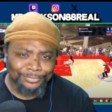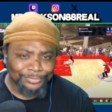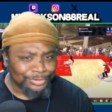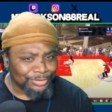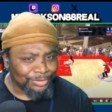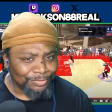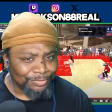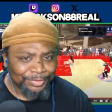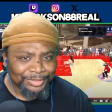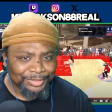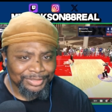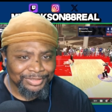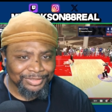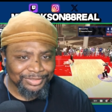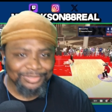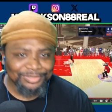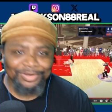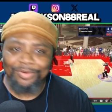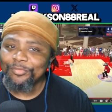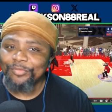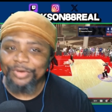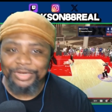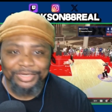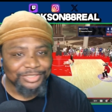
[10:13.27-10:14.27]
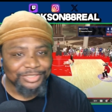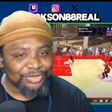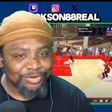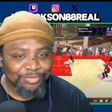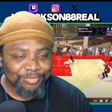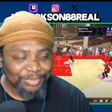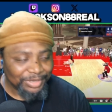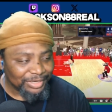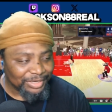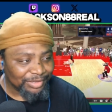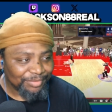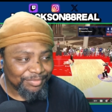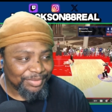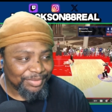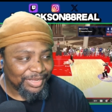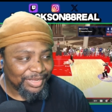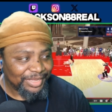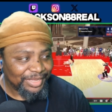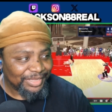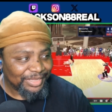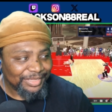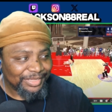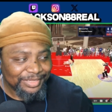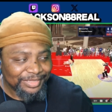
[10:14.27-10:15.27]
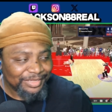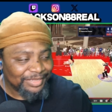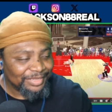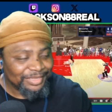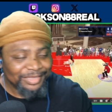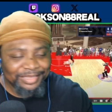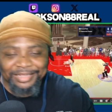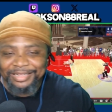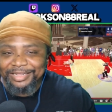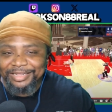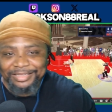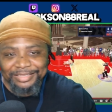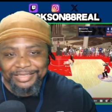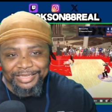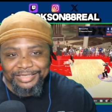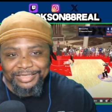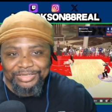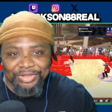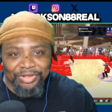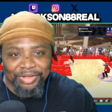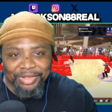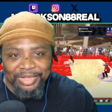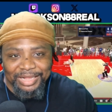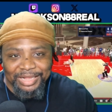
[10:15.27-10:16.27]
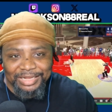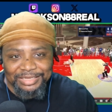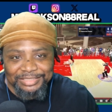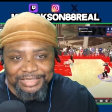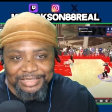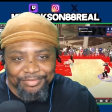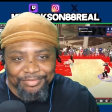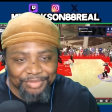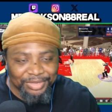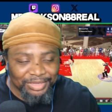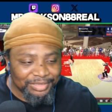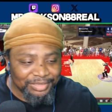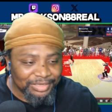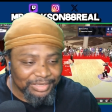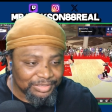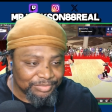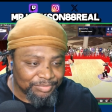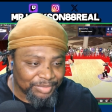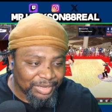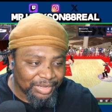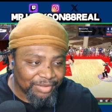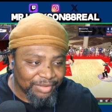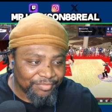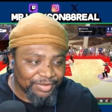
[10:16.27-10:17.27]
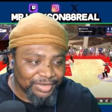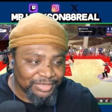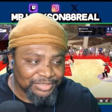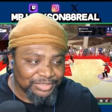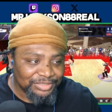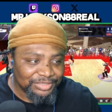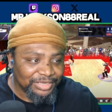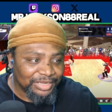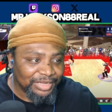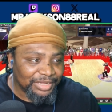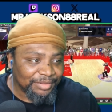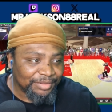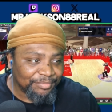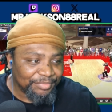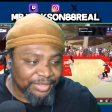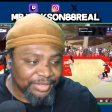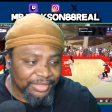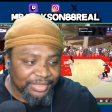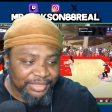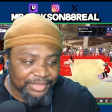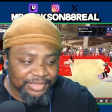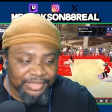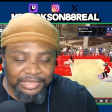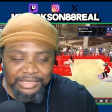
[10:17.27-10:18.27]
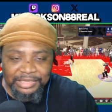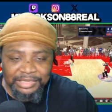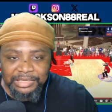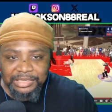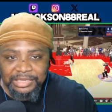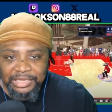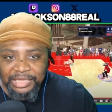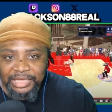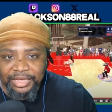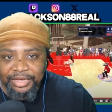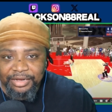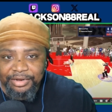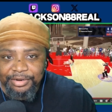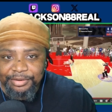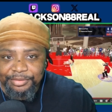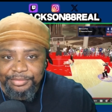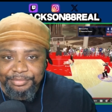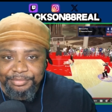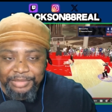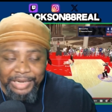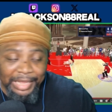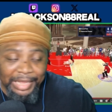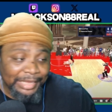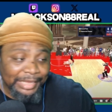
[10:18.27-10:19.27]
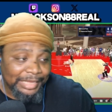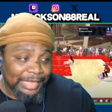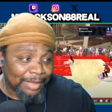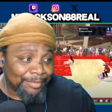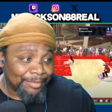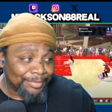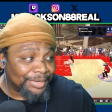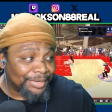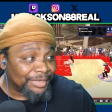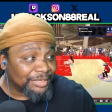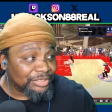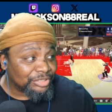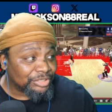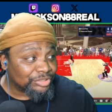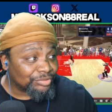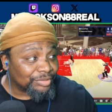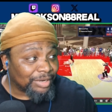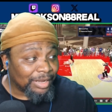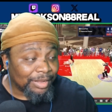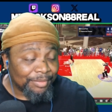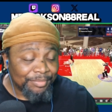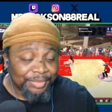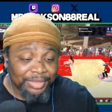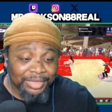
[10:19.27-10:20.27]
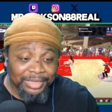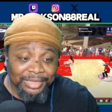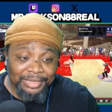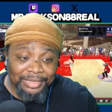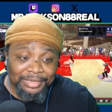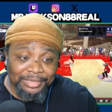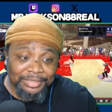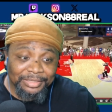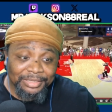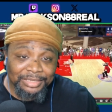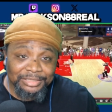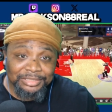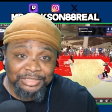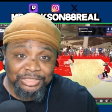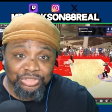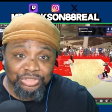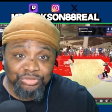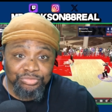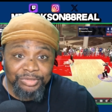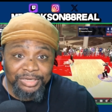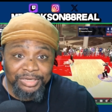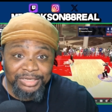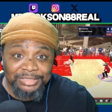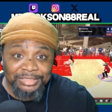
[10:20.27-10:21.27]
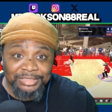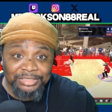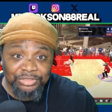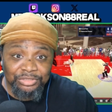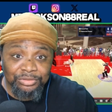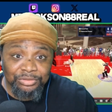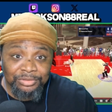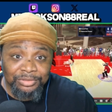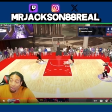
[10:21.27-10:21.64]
Don't waste don't waste your money, man. That's all I gotta say, man. That's my advice to y'all, man. Um, like, comment, and subscribe, man. I see you when I see you.